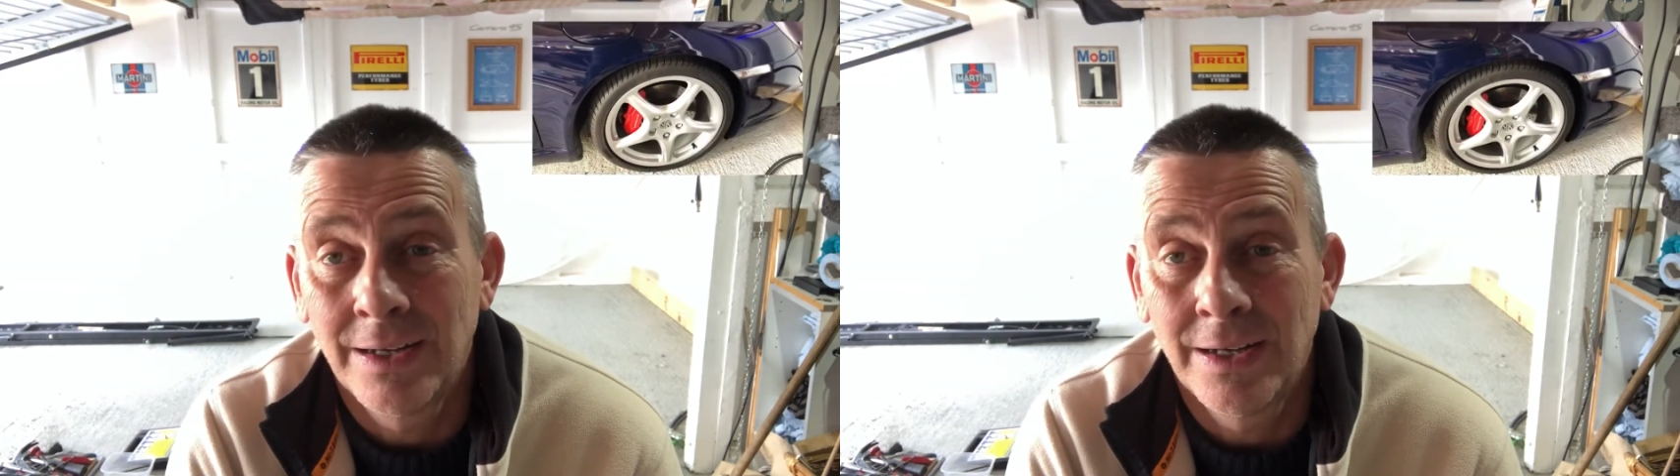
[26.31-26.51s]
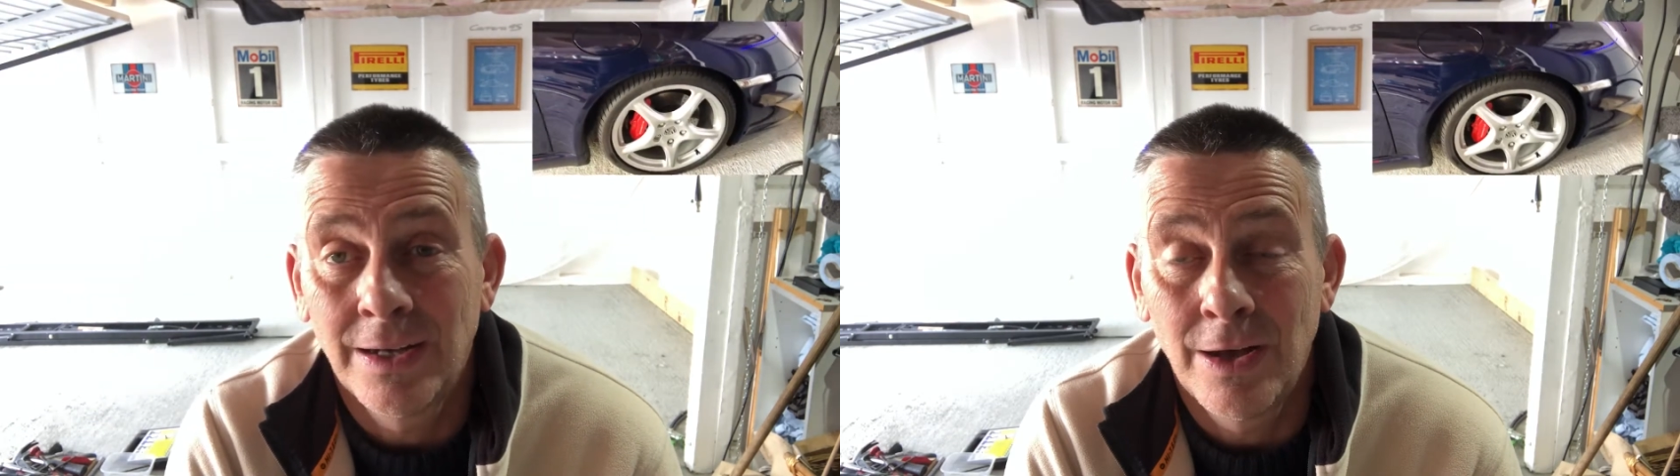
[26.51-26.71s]

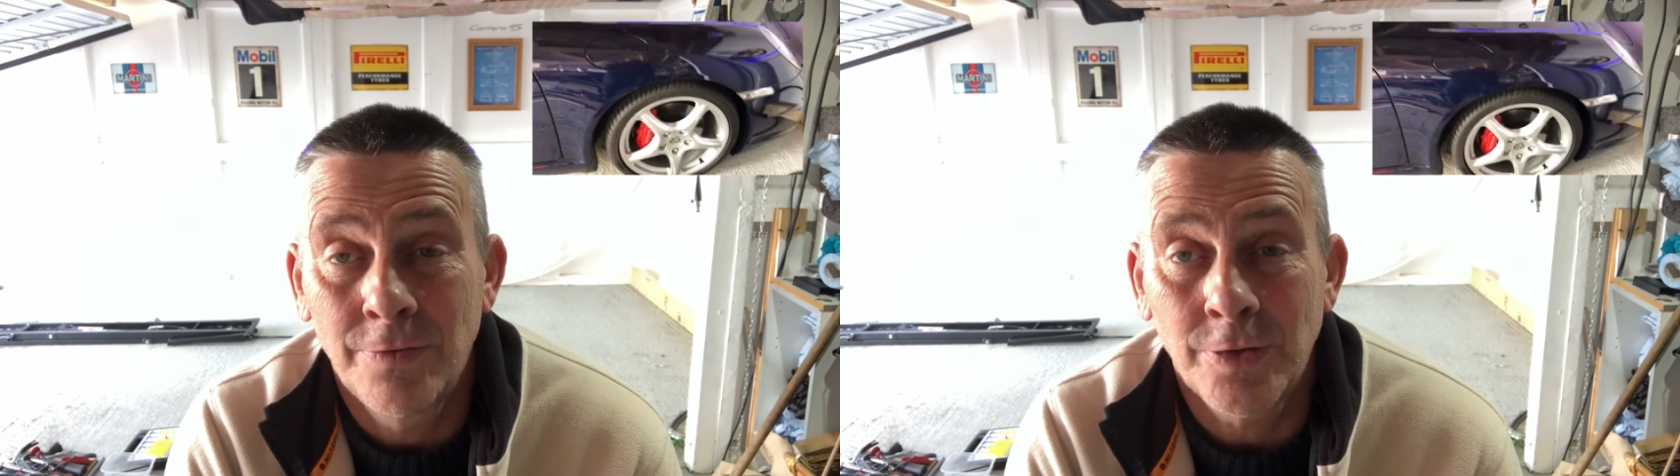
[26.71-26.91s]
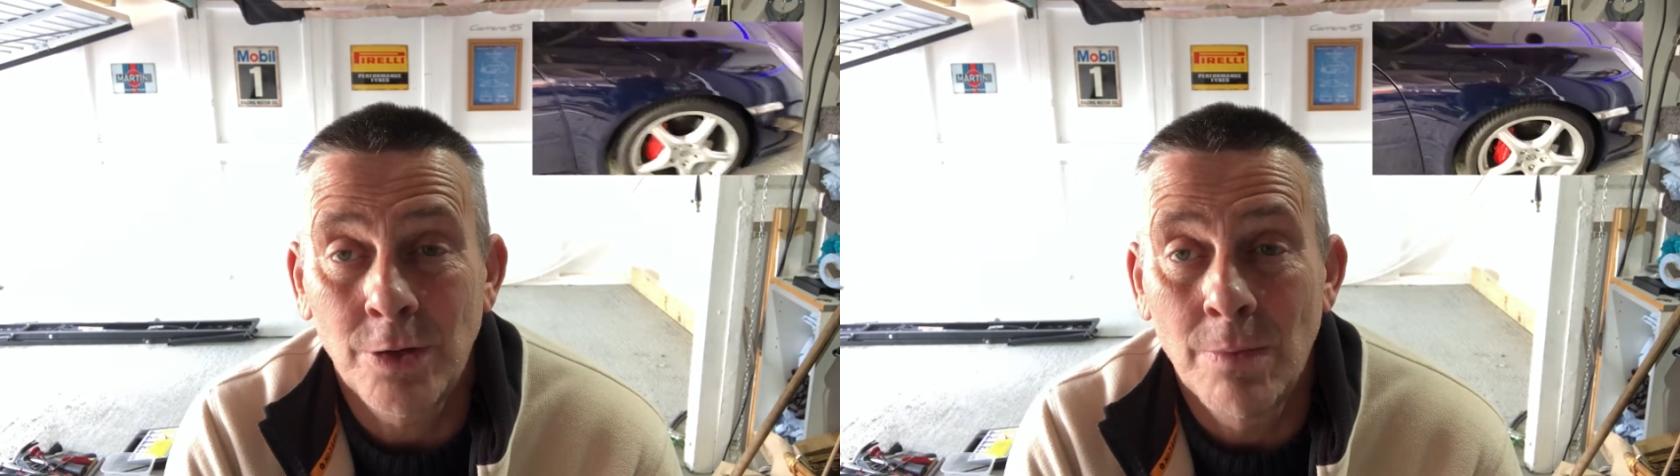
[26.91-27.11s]
a
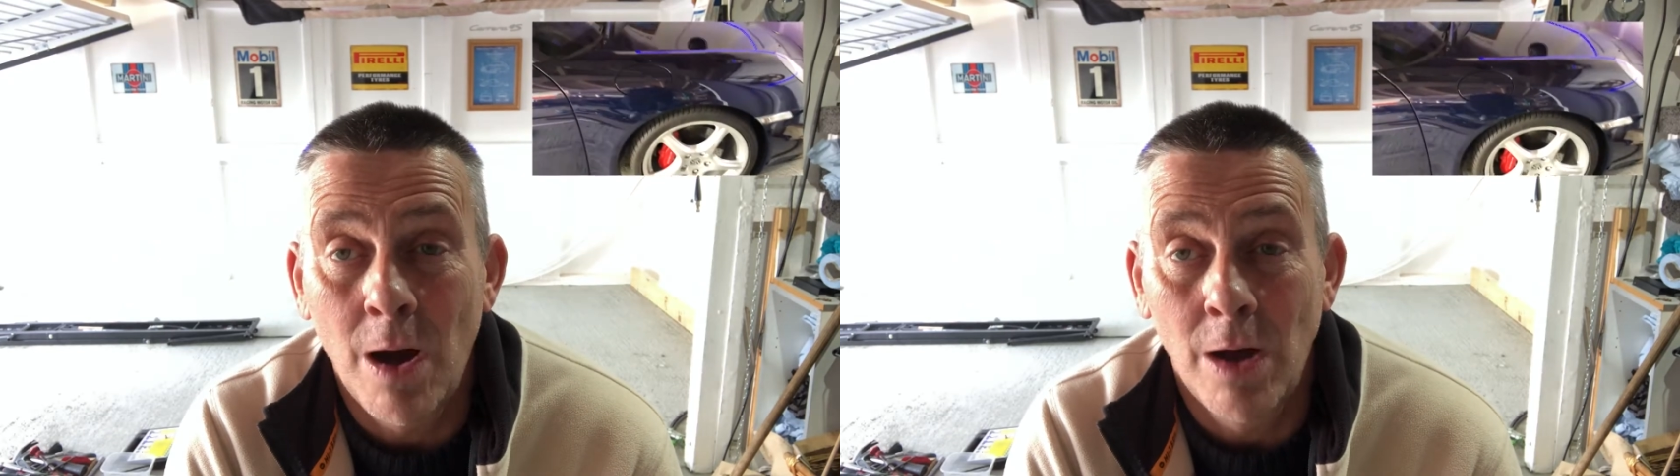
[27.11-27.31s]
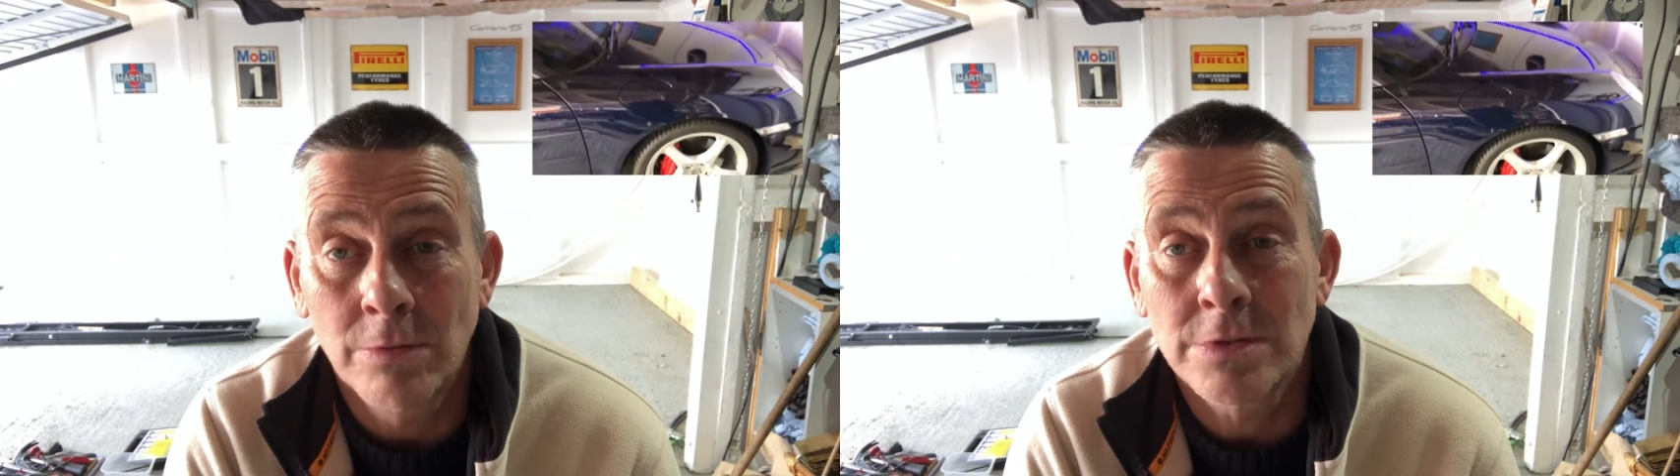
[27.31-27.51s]
few
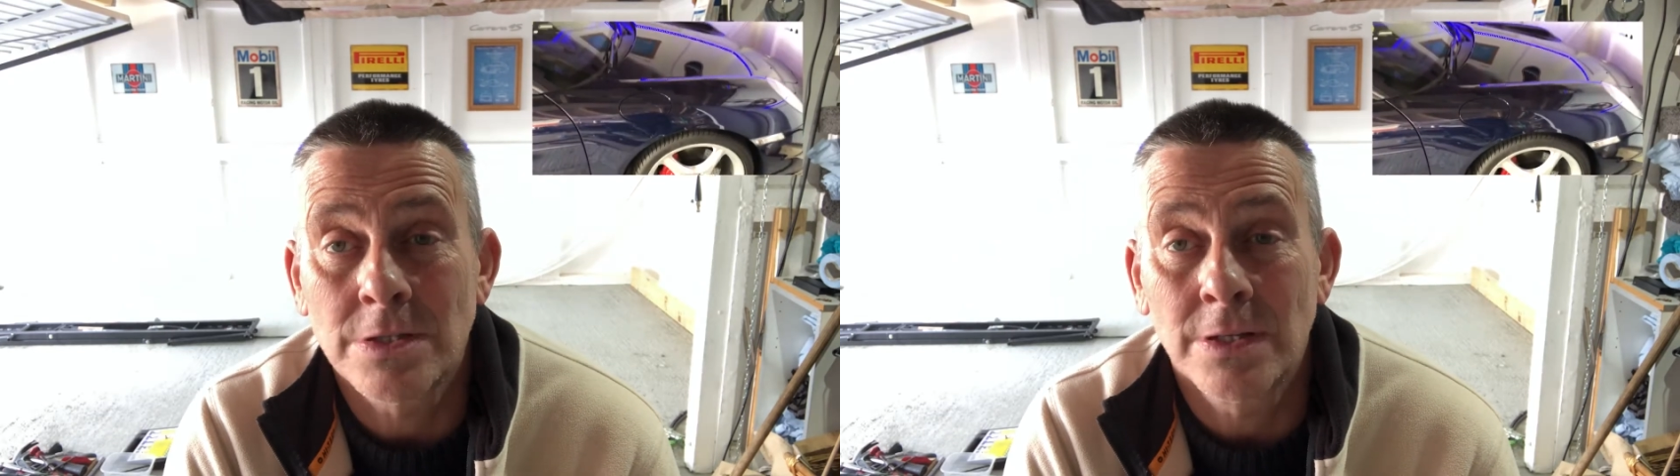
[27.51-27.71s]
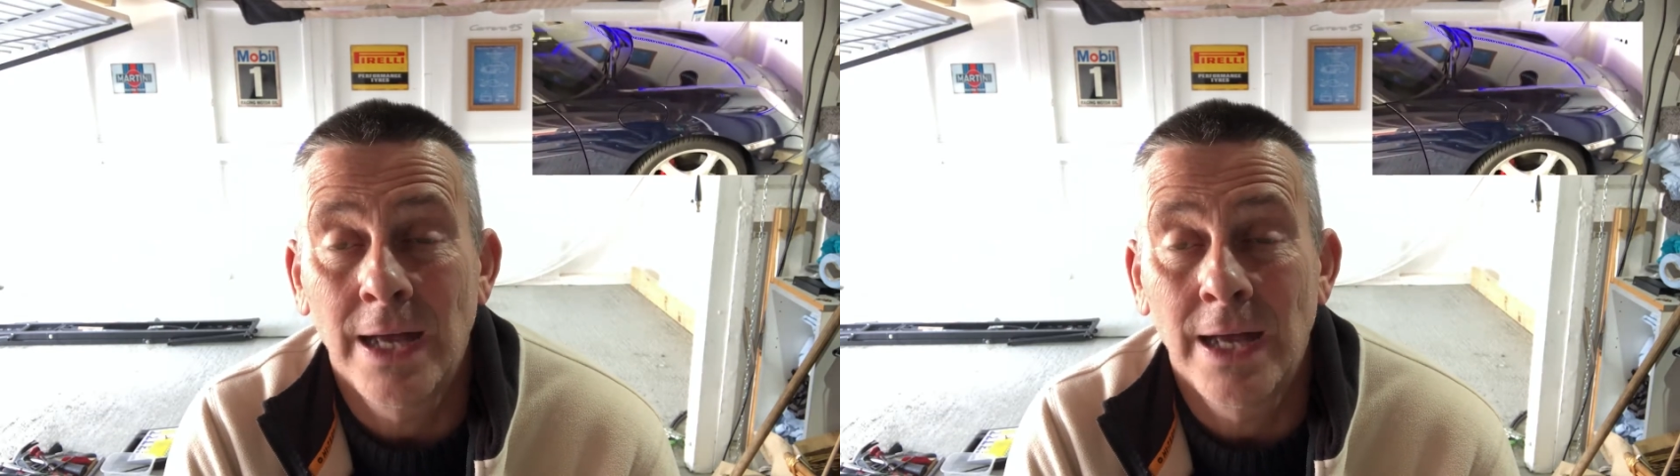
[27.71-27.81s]
miles,